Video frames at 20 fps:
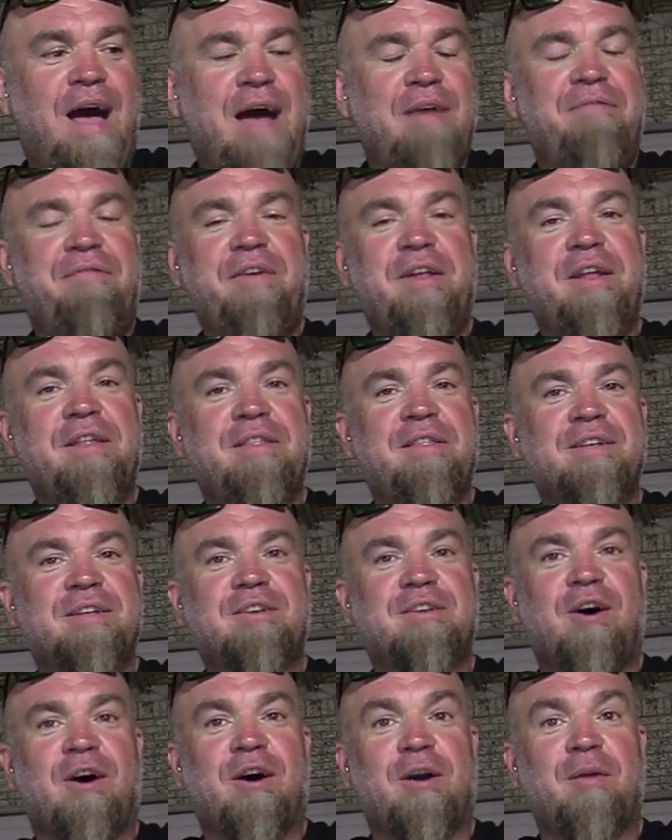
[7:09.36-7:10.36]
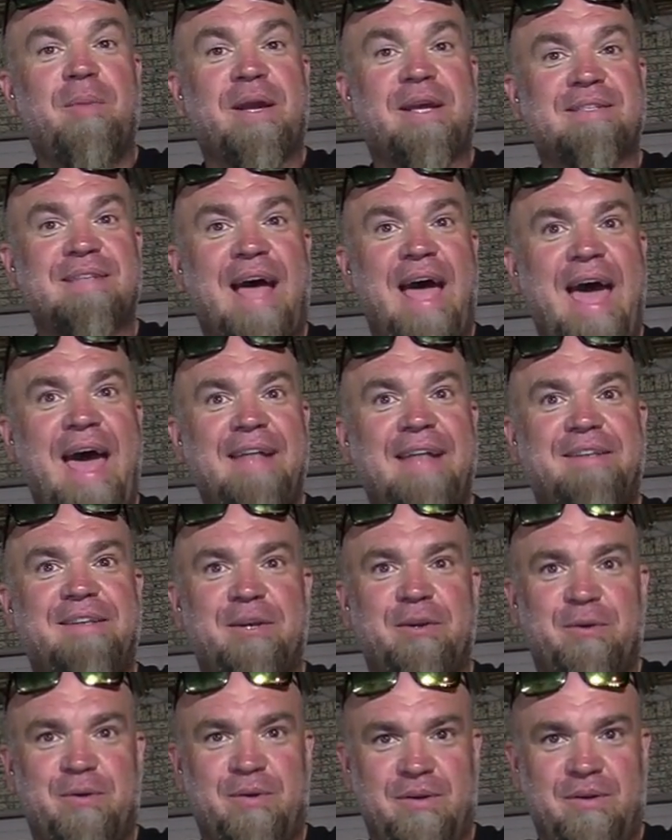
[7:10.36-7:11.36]
I fit in this car because I had
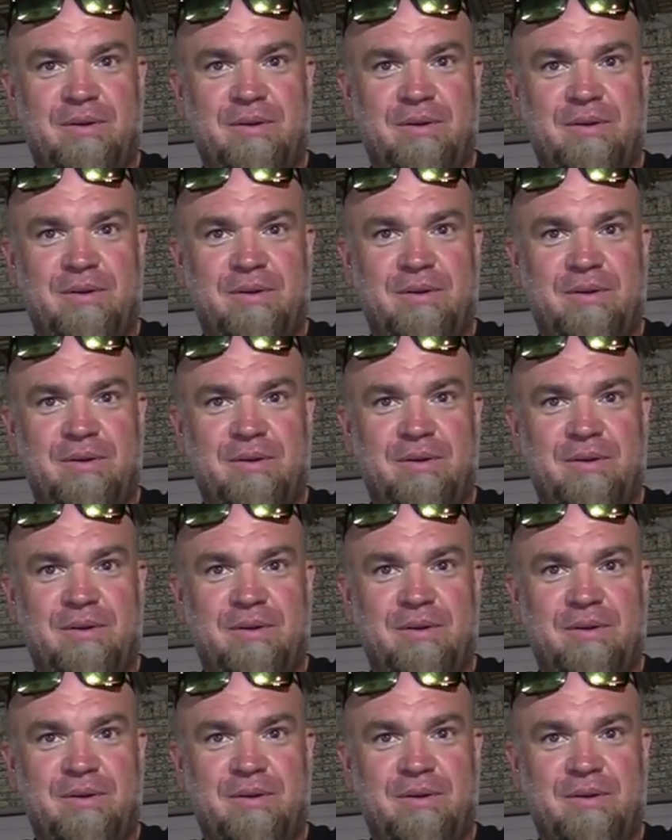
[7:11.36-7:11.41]
to.